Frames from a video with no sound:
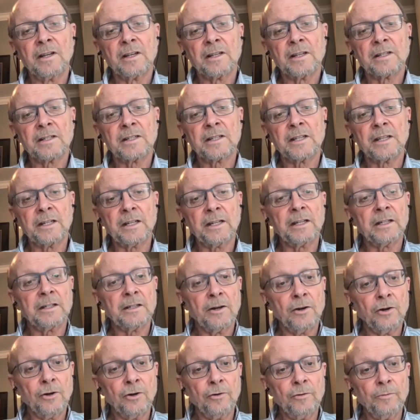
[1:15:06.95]
sitting at
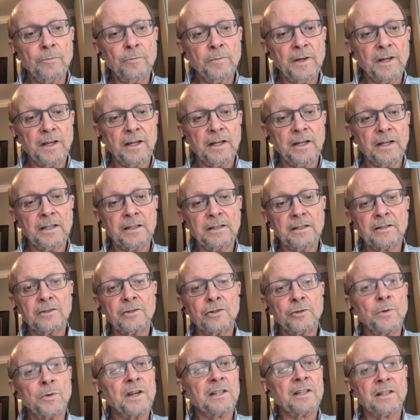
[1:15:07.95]
home and
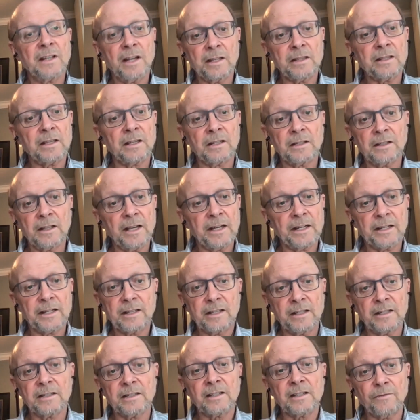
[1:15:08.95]
doing nothing like
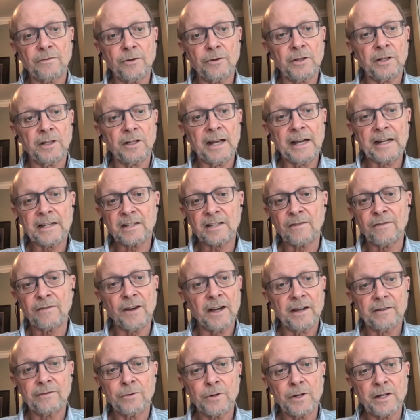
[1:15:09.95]
this for the last
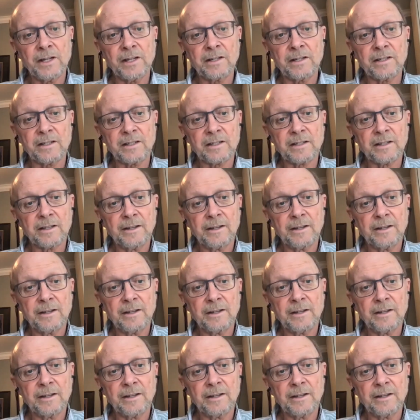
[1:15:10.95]
5 weeks.